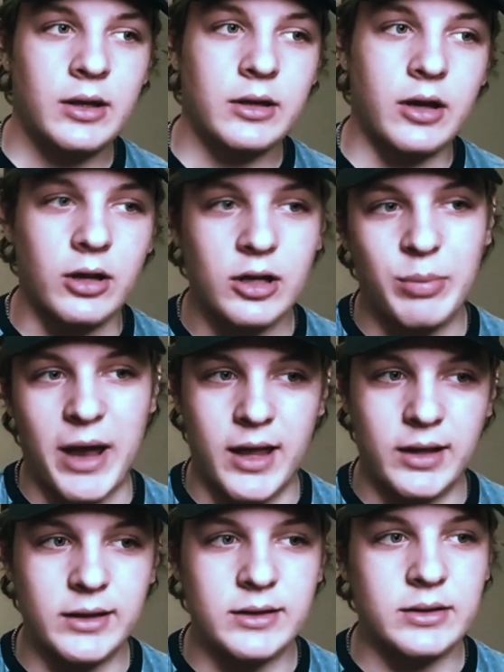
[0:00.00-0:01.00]
color
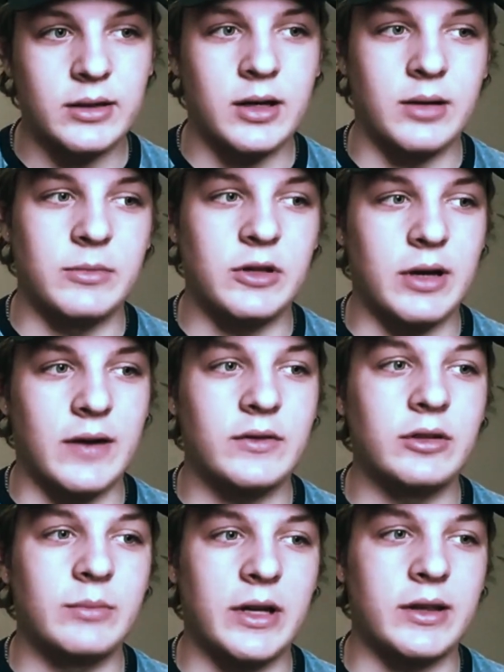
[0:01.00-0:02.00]
palette, you have
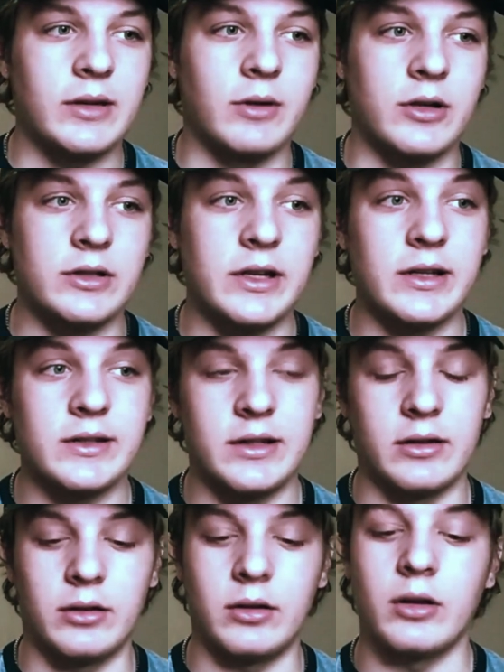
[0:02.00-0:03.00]
to admit that Roger Deakins
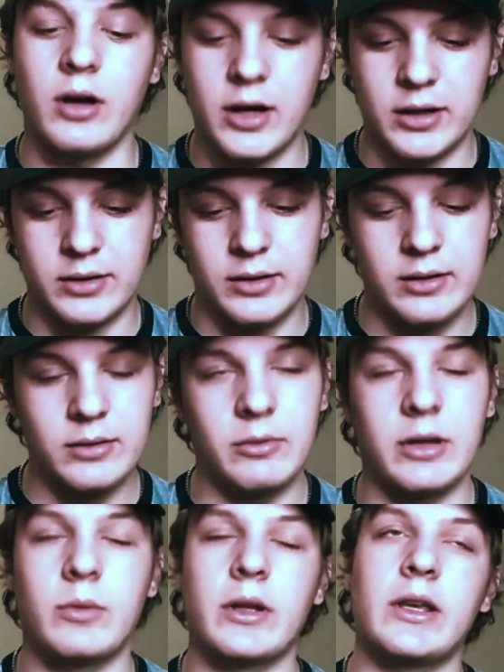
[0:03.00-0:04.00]
did a lot
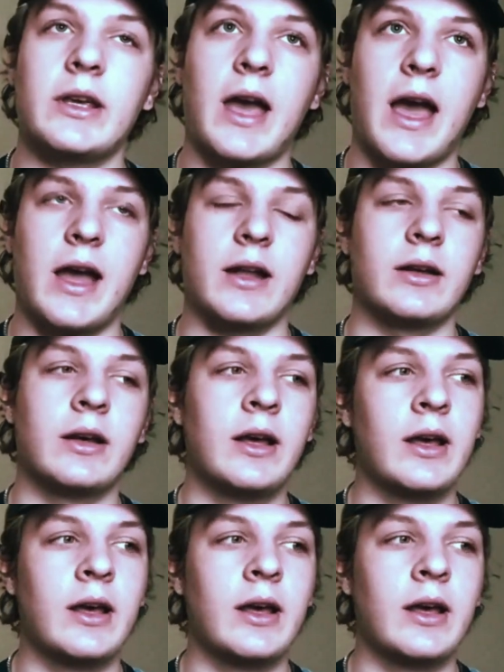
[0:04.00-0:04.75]
with what he had